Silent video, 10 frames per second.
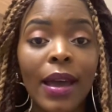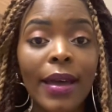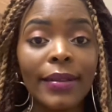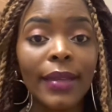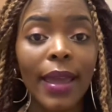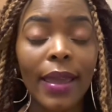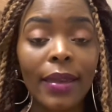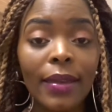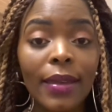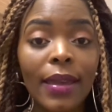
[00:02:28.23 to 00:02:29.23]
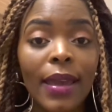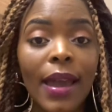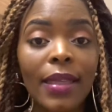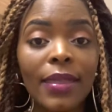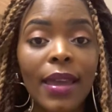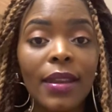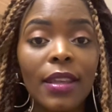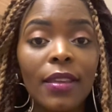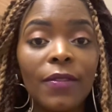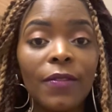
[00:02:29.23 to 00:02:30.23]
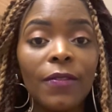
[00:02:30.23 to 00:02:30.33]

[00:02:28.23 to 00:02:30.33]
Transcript: a day, and then if